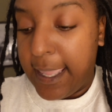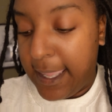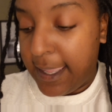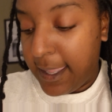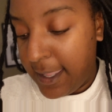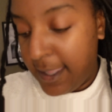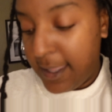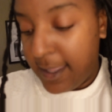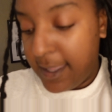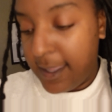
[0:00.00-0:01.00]
And
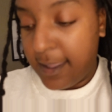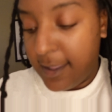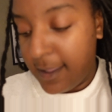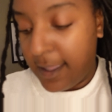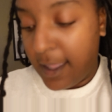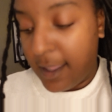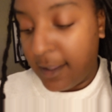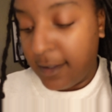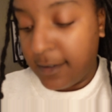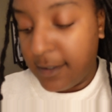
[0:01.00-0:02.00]
yeah,
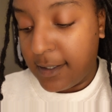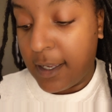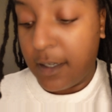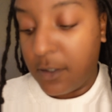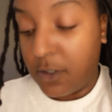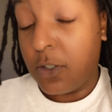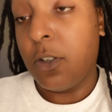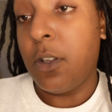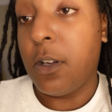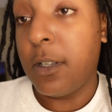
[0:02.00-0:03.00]
I decided to
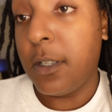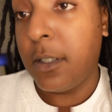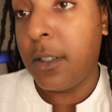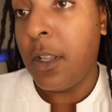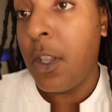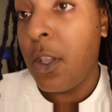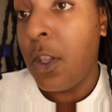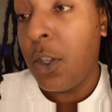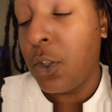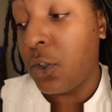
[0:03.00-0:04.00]
show y'all this.
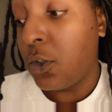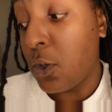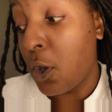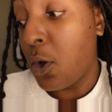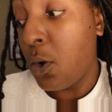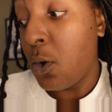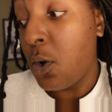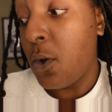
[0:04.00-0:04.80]
So